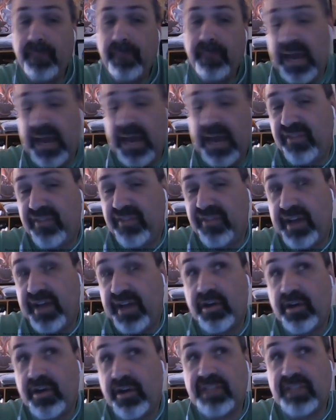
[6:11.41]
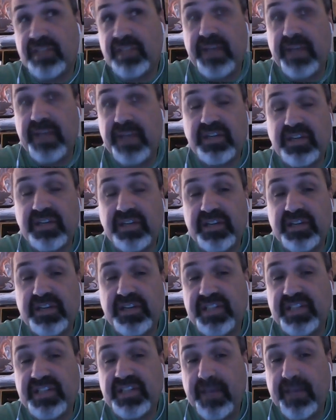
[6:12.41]
Pathfinder, it's basically
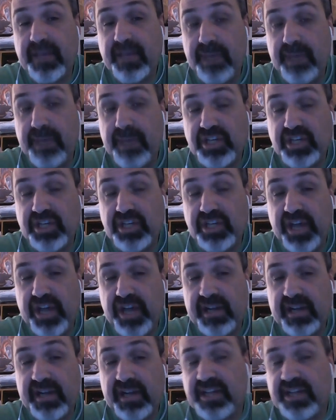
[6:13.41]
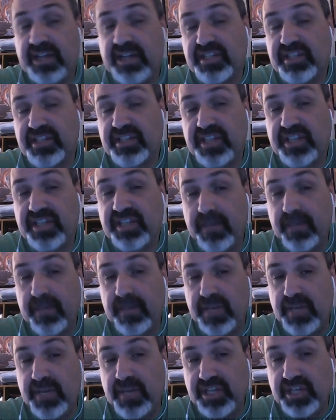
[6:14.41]
CMB check against a
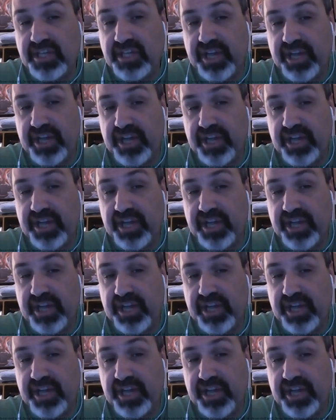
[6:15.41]
CMD check.